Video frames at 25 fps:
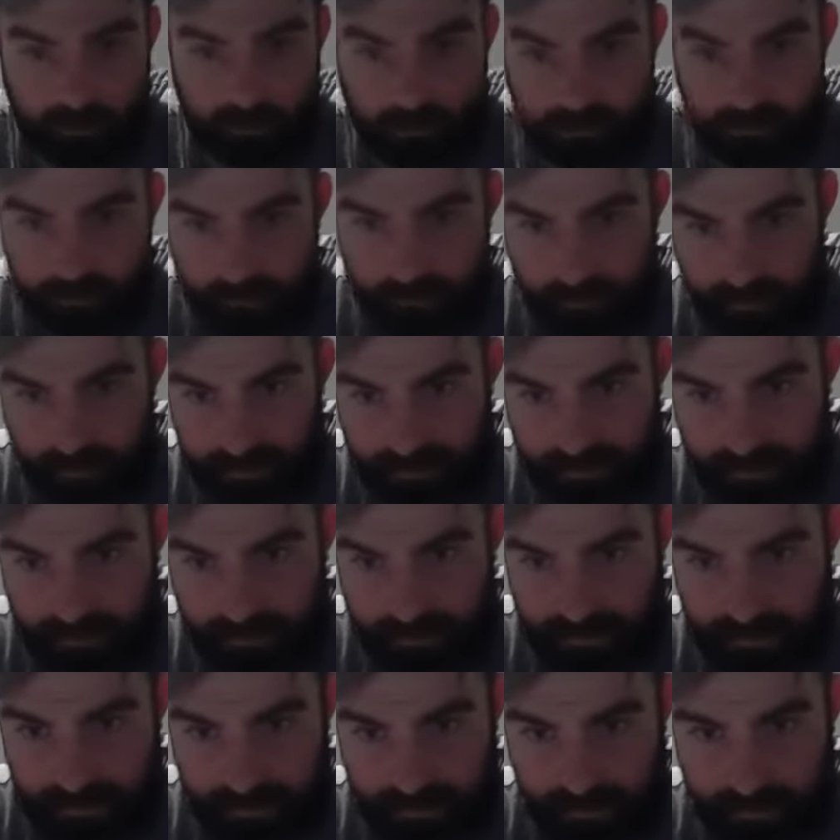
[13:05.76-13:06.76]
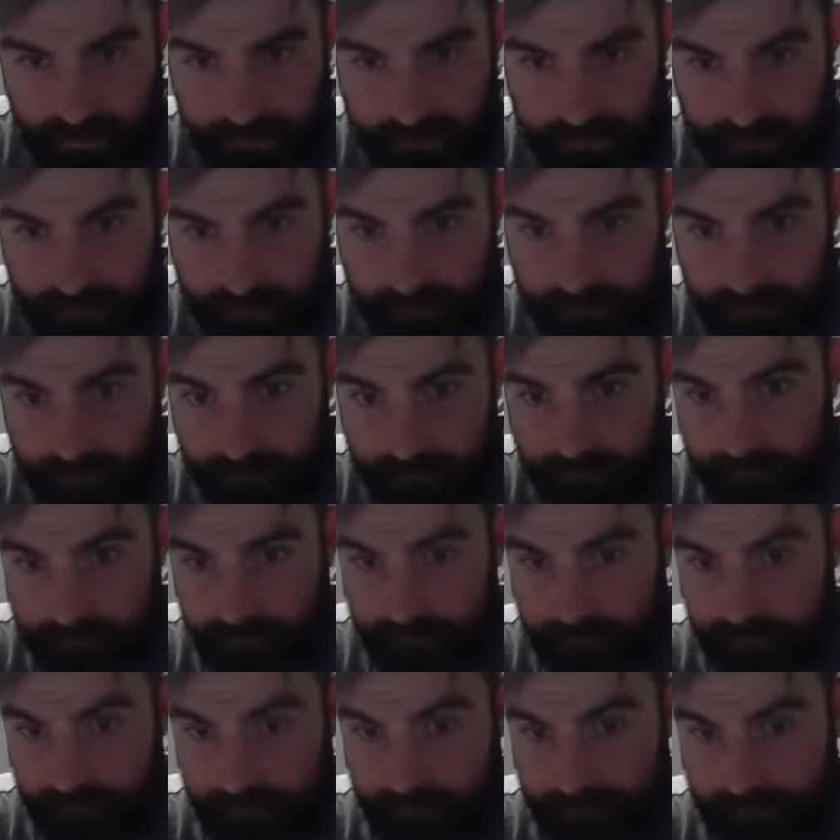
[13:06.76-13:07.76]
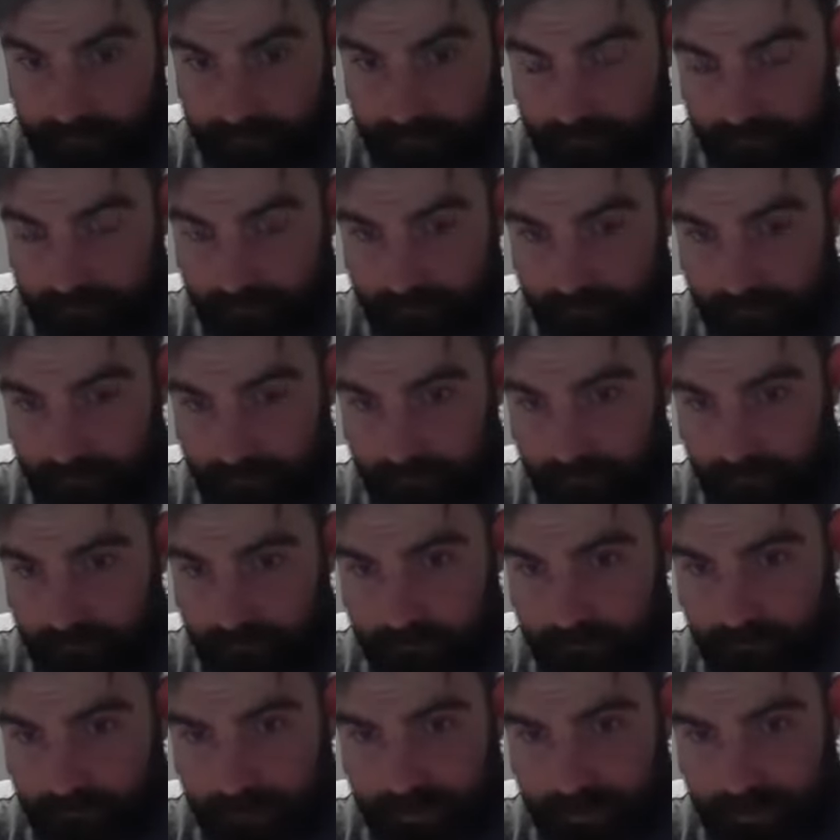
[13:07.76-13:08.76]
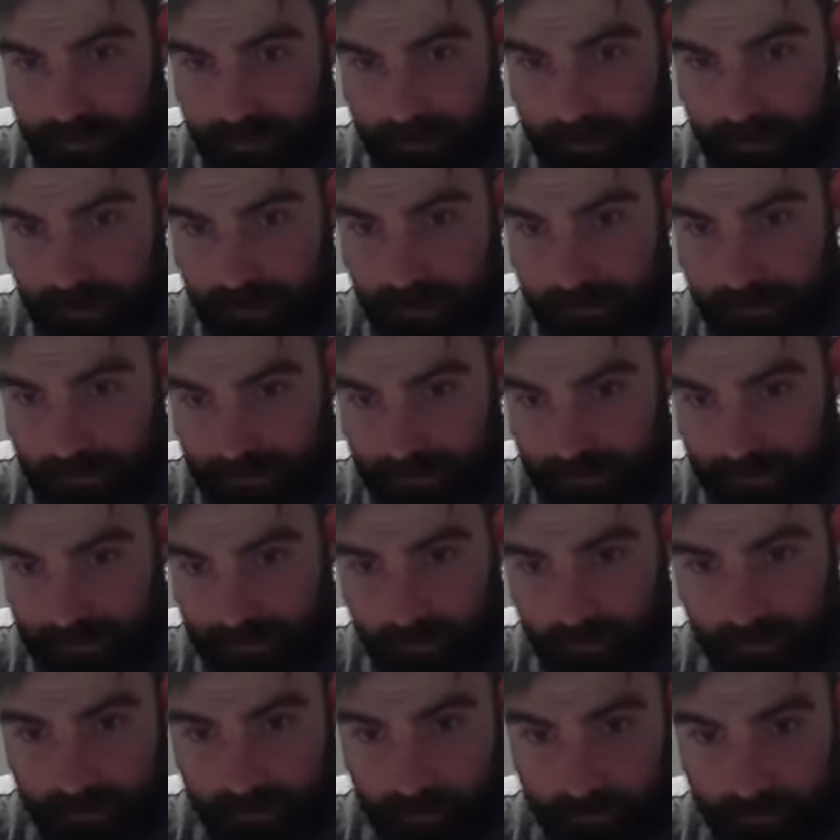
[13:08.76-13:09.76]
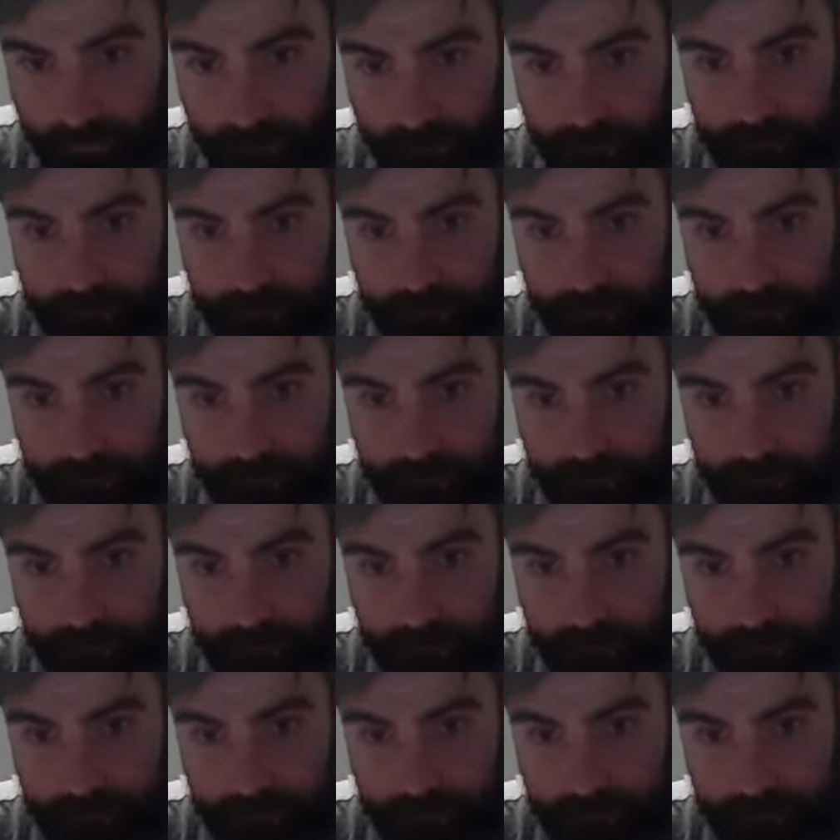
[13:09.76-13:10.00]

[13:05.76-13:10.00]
30 seconds left. Freddie, keep it going. That's incredible.